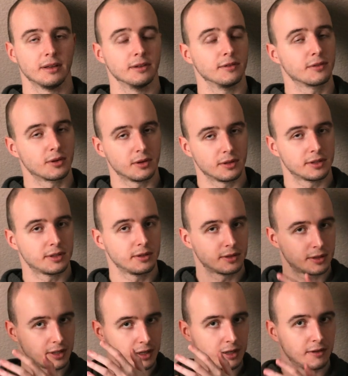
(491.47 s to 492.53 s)
And of course, you
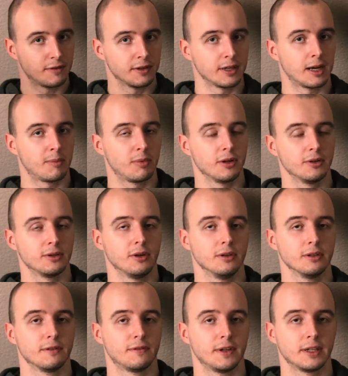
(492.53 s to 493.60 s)
save and upload
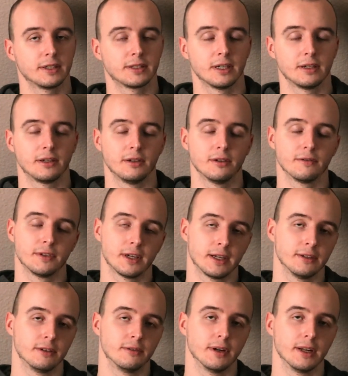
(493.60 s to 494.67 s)
all the things that you have
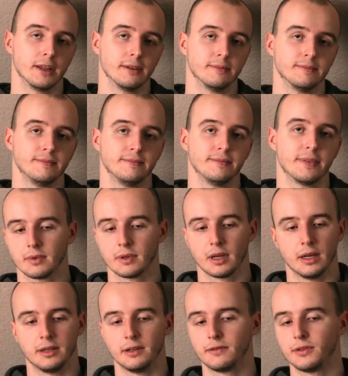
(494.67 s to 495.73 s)
done already.
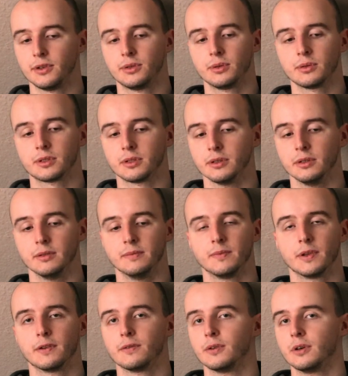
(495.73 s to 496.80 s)
And if you do so
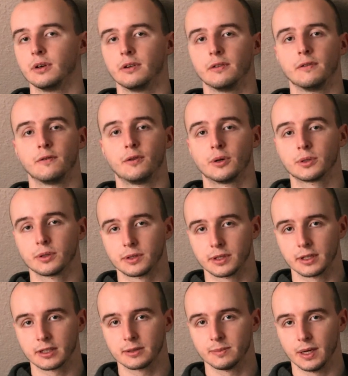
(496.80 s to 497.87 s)
for four to
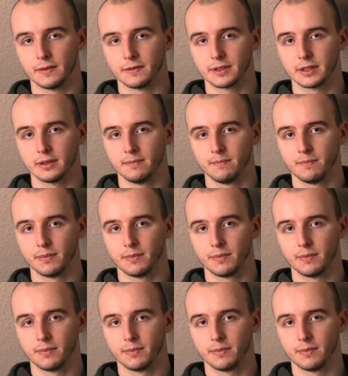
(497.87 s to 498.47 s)
six months,